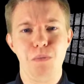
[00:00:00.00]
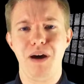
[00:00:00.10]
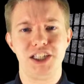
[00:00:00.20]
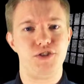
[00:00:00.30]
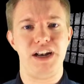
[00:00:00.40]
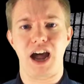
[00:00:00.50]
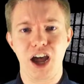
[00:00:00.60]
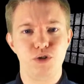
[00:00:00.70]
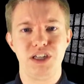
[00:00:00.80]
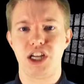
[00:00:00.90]
much of an
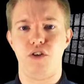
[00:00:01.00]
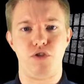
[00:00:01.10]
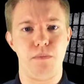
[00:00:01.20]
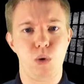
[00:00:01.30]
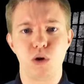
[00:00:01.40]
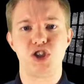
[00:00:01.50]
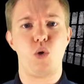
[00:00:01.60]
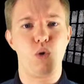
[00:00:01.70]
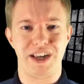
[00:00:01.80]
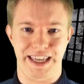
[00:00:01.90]
utterance of remorse
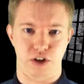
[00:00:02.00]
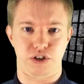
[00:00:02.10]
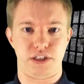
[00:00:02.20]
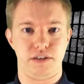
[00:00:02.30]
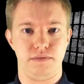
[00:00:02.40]
or guilt.